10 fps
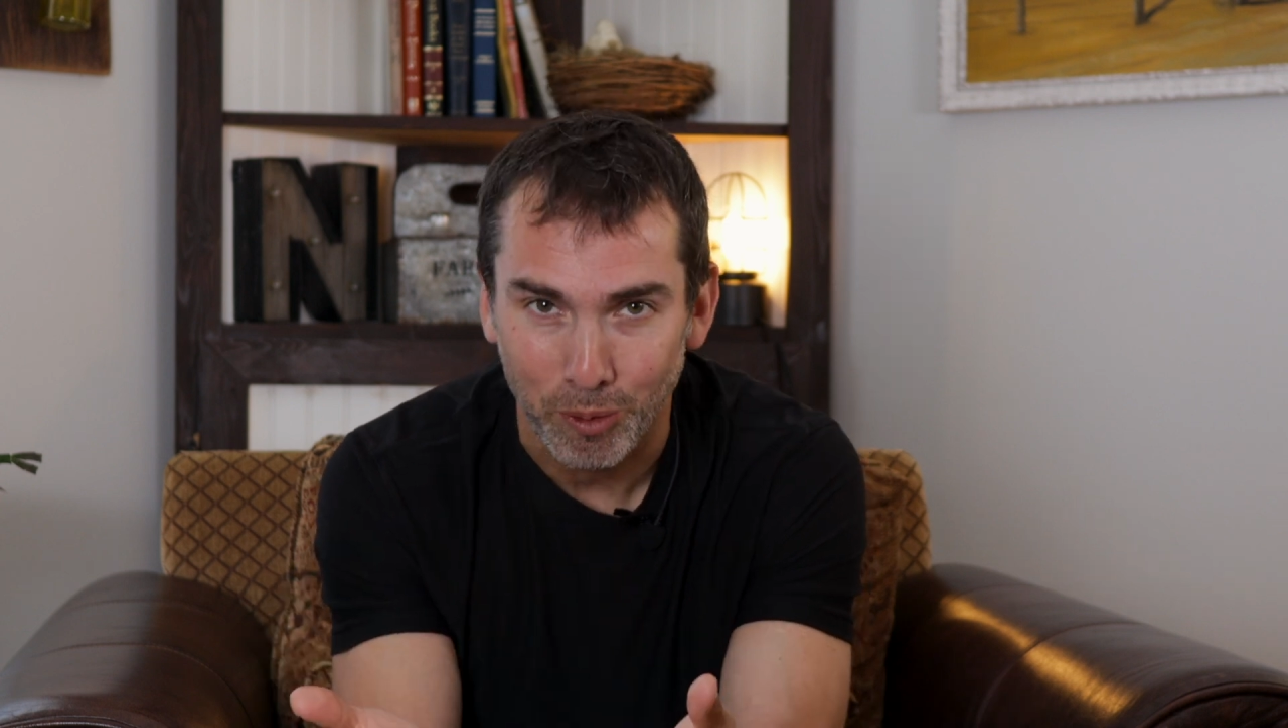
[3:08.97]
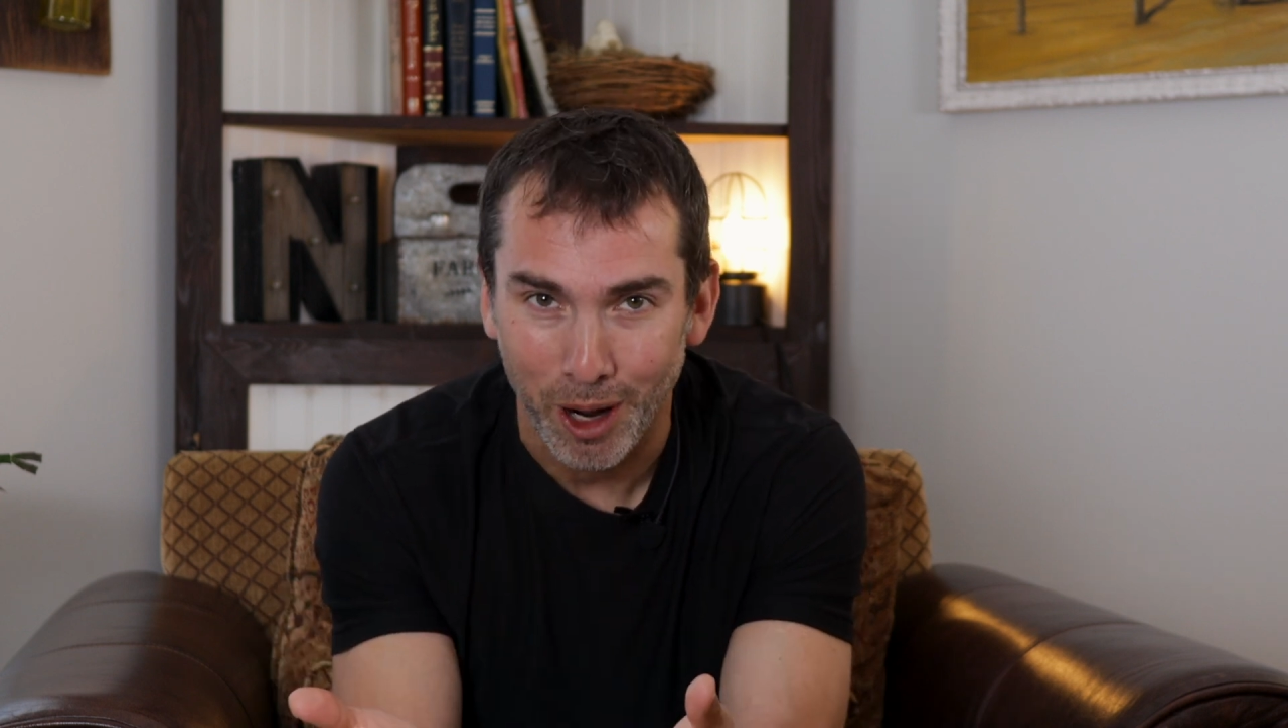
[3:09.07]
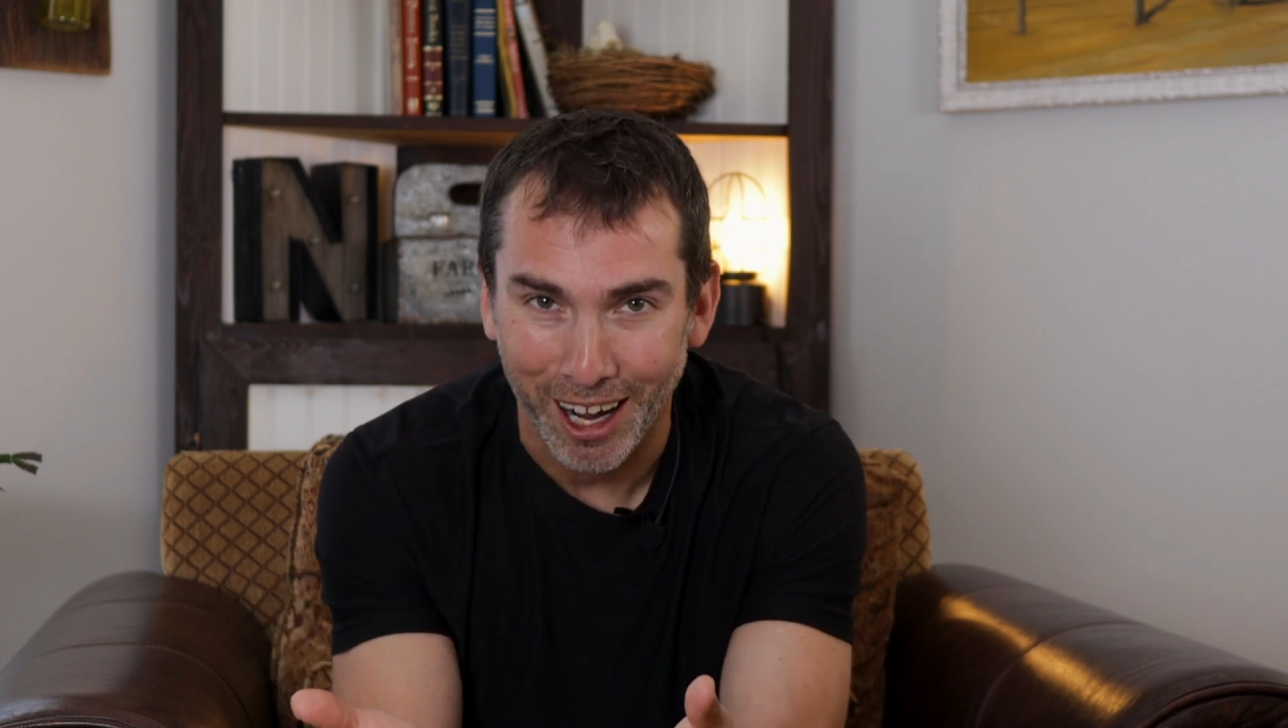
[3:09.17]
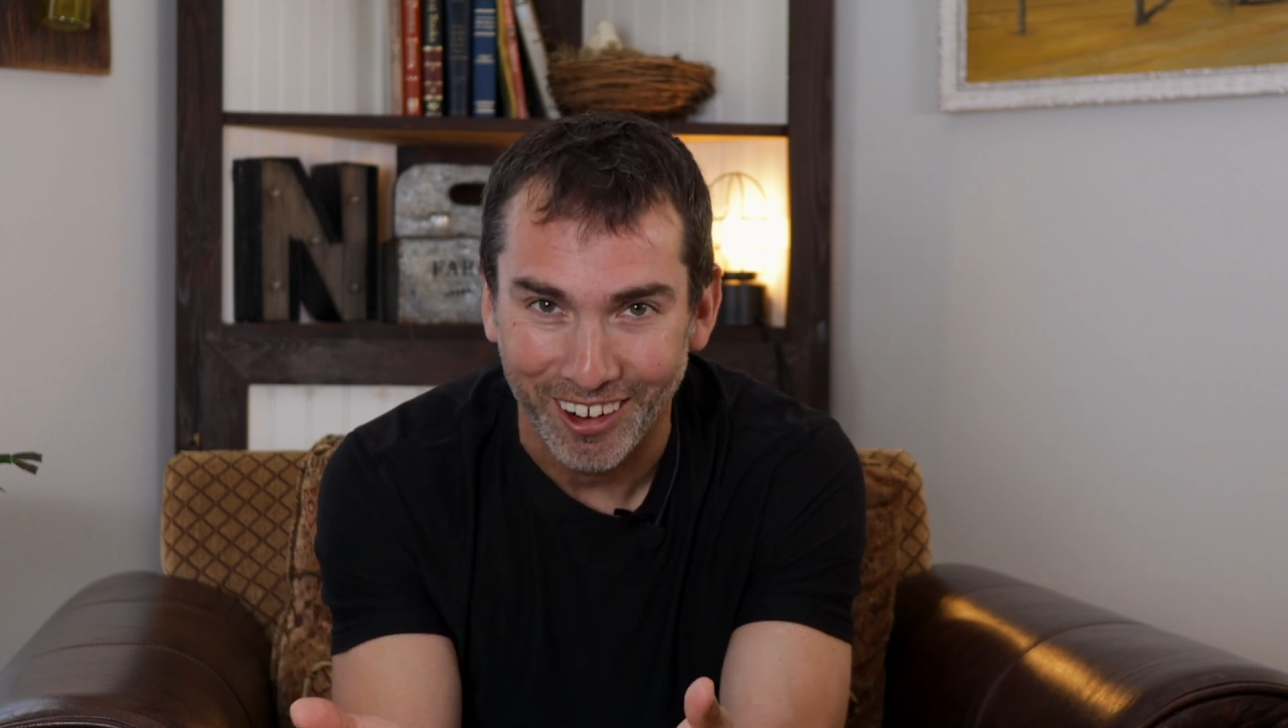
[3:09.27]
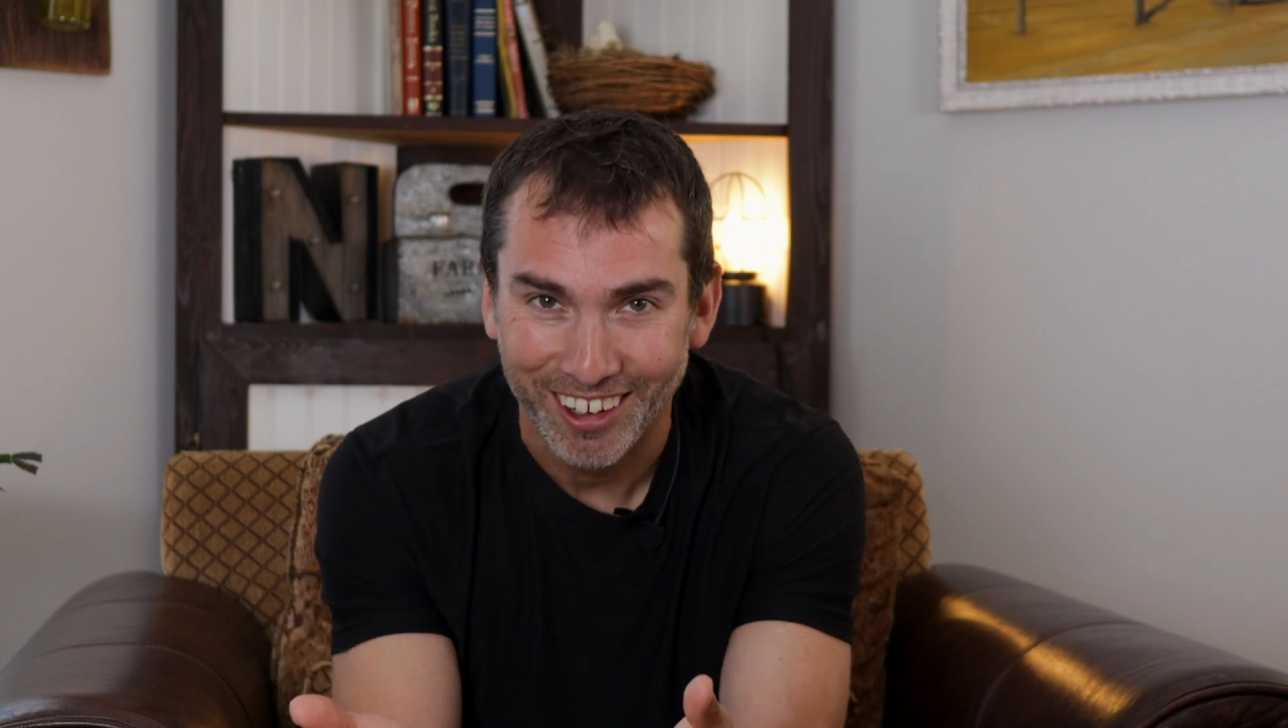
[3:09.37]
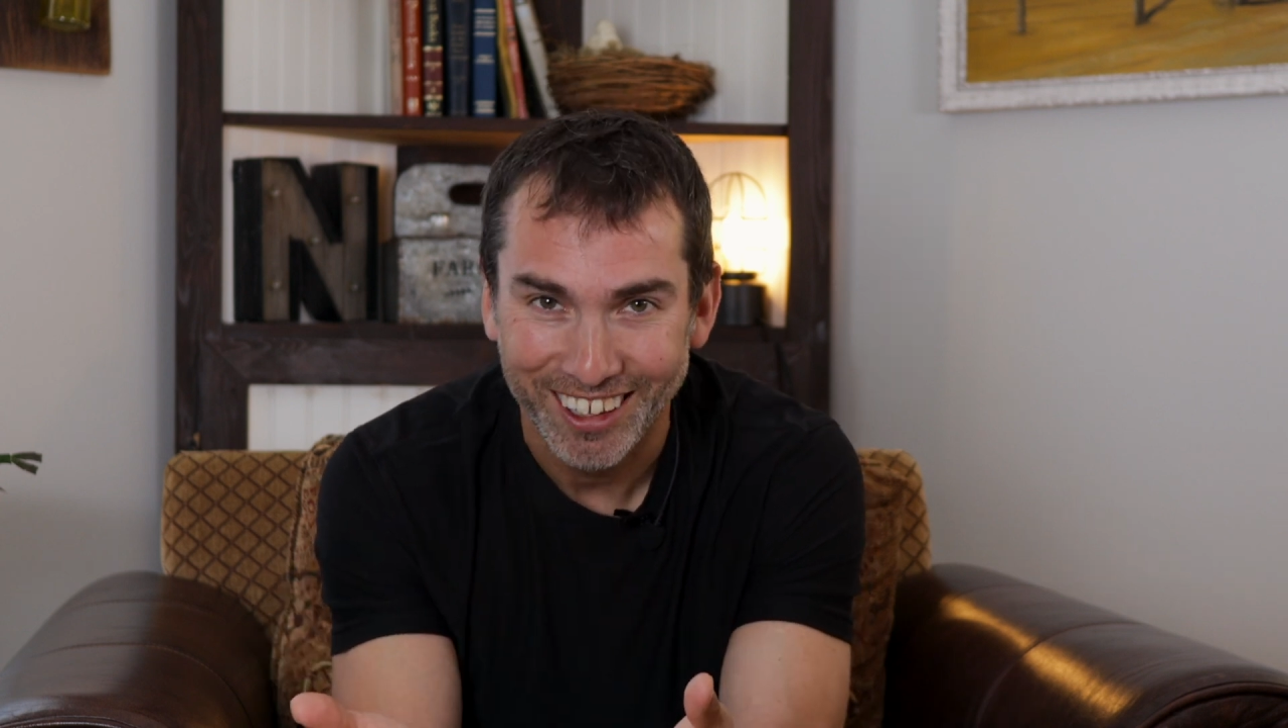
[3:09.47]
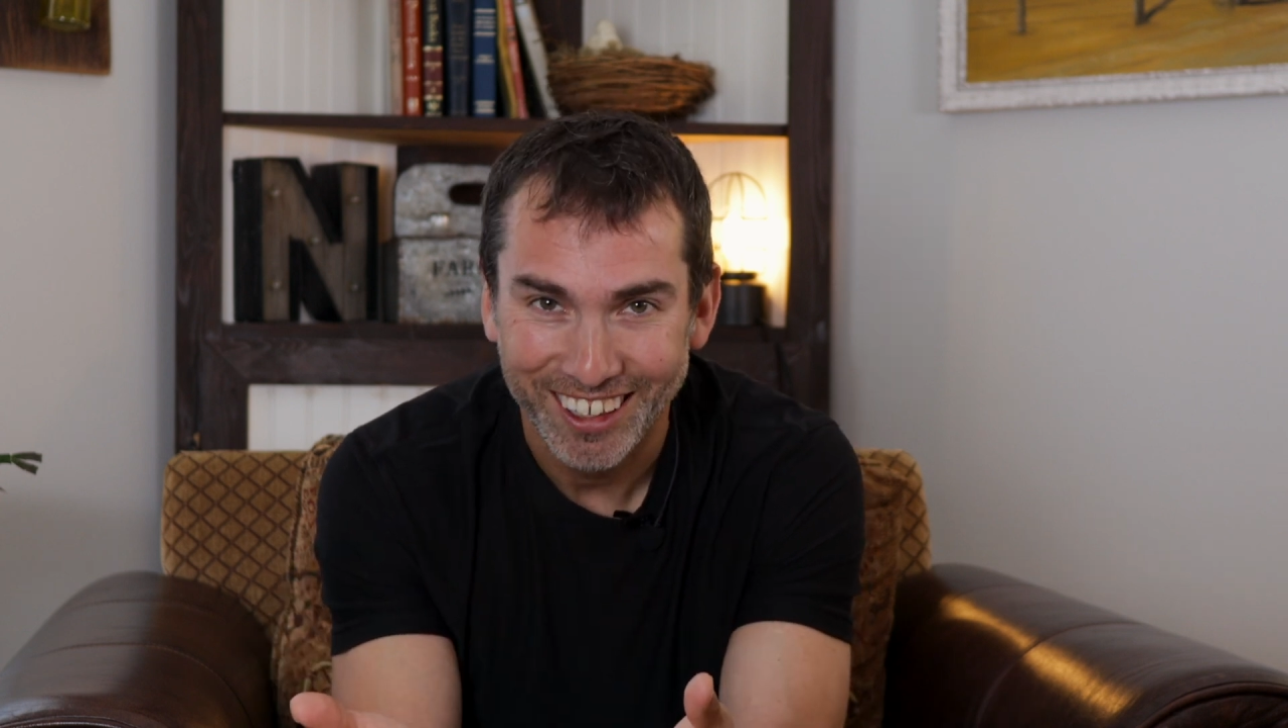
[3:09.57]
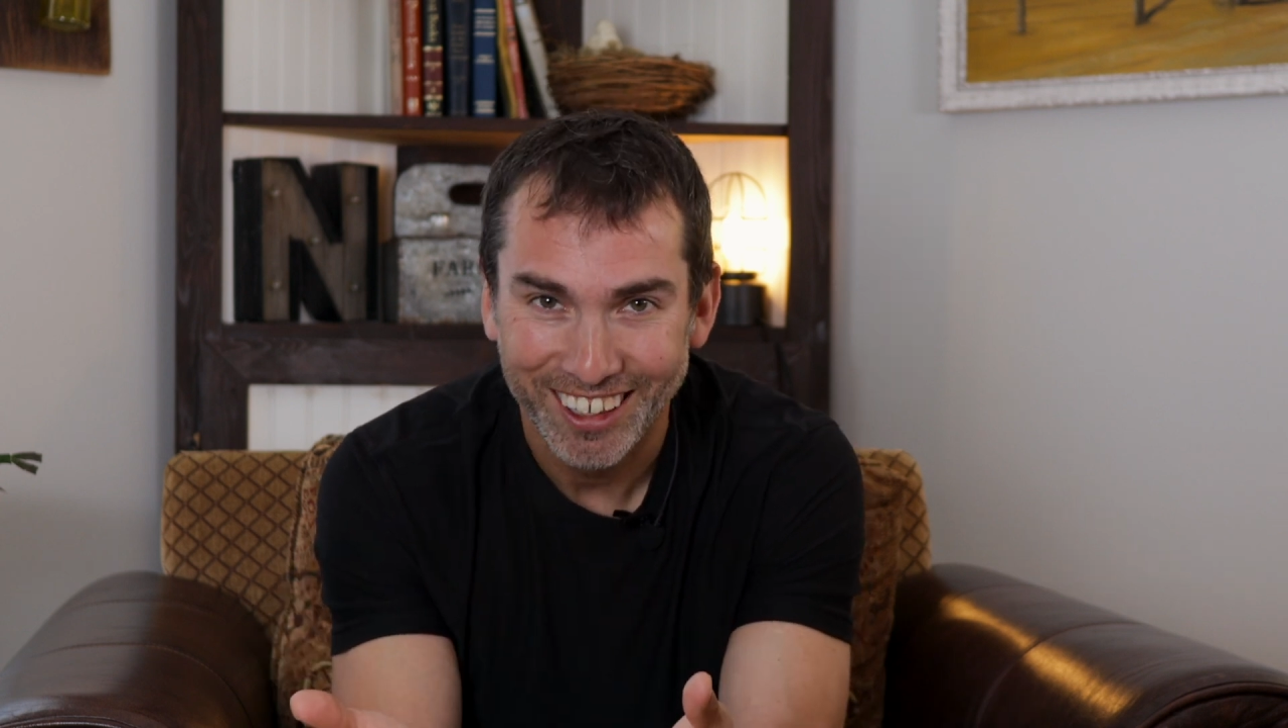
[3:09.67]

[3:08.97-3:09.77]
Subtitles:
well.